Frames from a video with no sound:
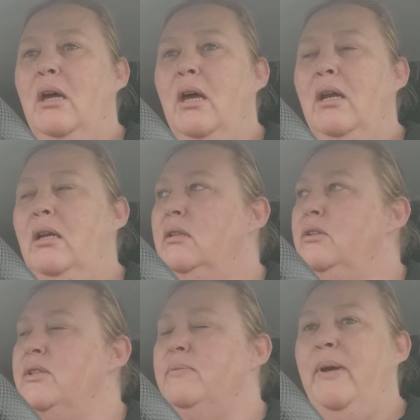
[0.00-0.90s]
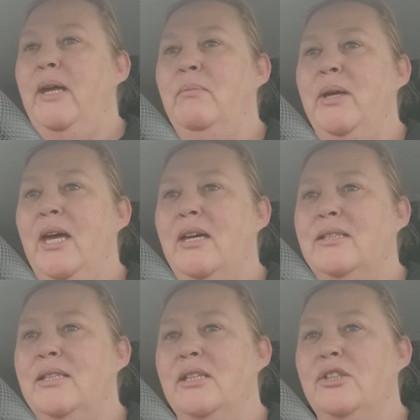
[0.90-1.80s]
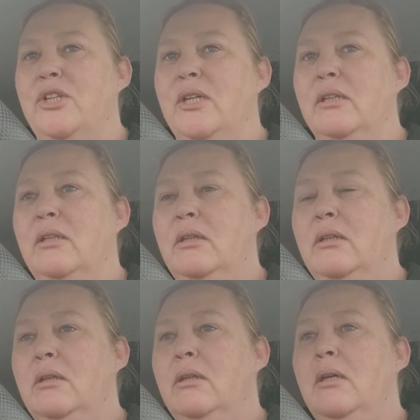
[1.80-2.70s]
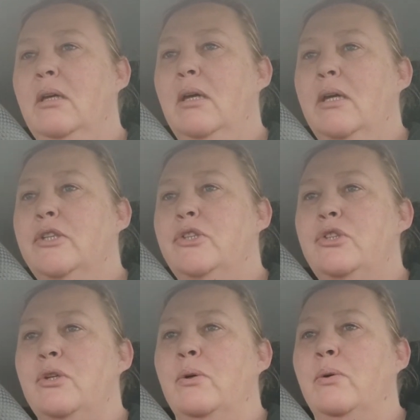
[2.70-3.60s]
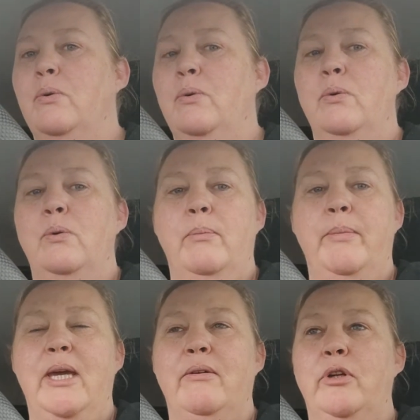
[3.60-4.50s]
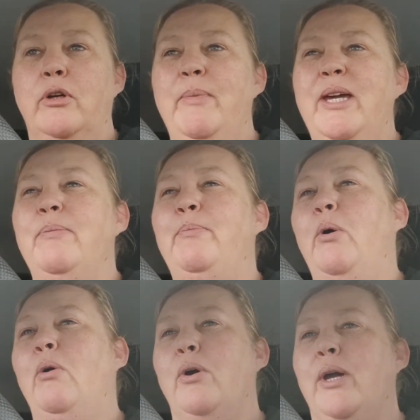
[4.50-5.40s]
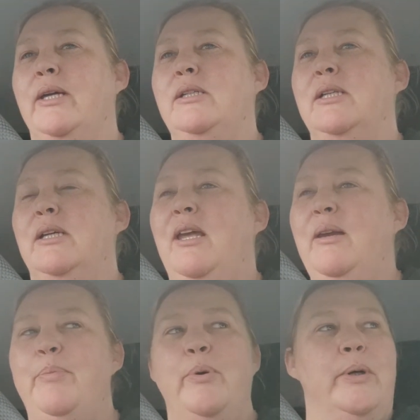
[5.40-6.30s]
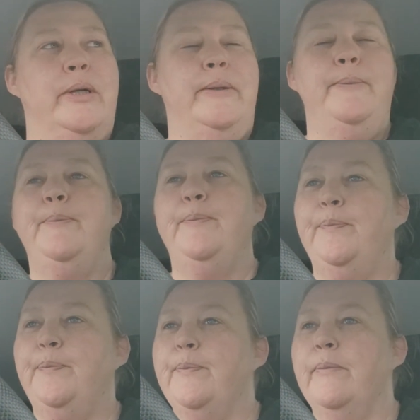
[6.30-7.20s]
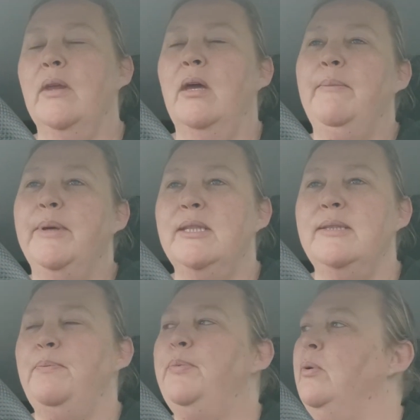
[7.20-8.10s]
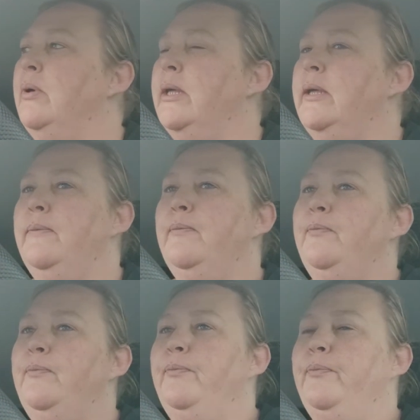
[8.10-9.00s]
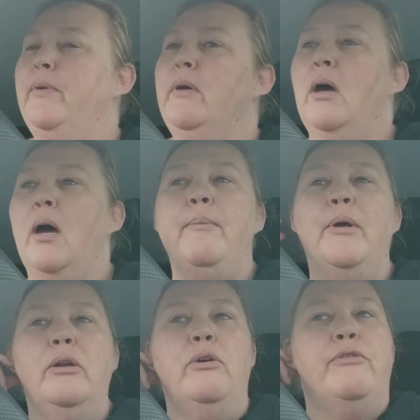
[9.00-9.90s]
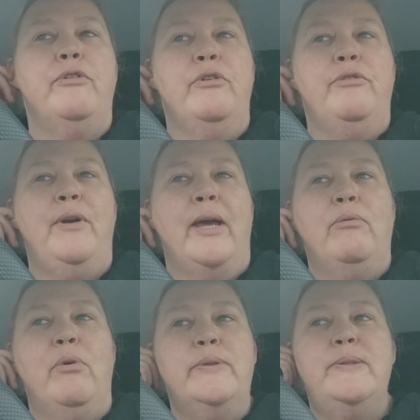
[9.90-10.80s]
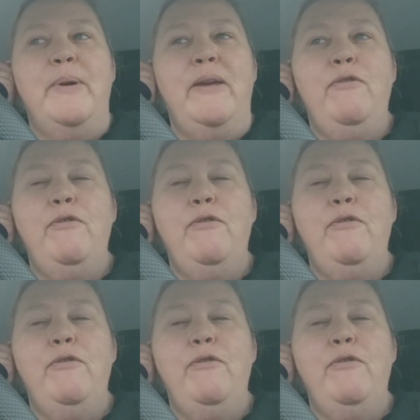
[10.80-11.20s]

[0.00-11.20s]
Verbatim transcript: And I'm just paining my ass eating chicken. So I might have a look. I might get pork actually. I like pork. Get some pork. I'm not a lover of like roast beef.